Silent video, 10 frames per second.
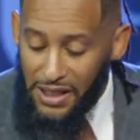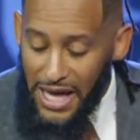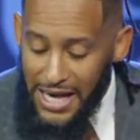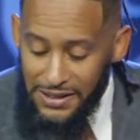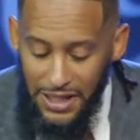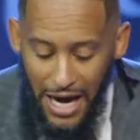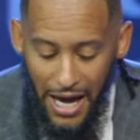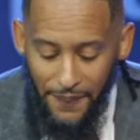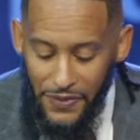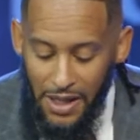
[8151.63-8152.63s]
the last
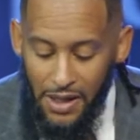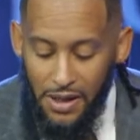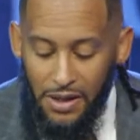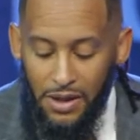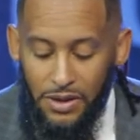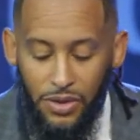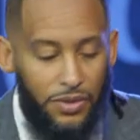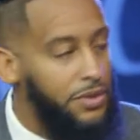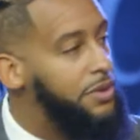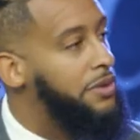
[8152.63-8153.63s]
time, the
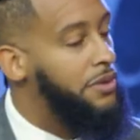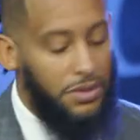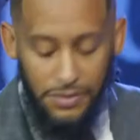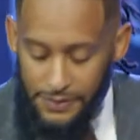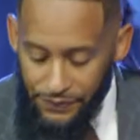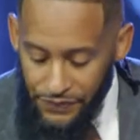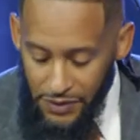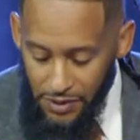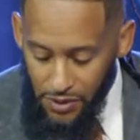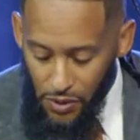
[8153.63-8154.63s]
rooster
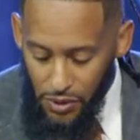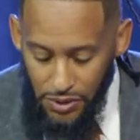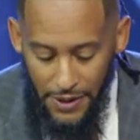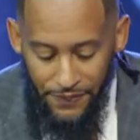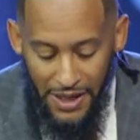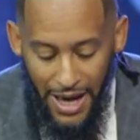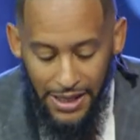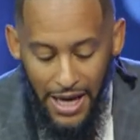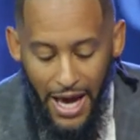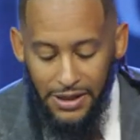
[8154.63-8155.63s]
crowed.
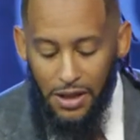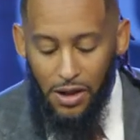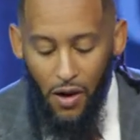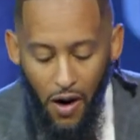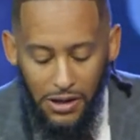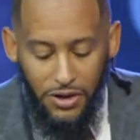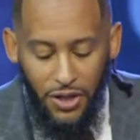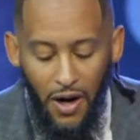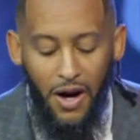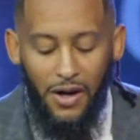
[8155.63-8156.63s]
And the Lord
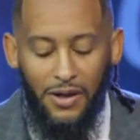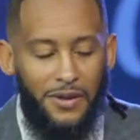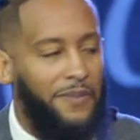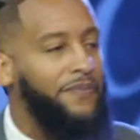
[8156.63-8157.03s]
turned.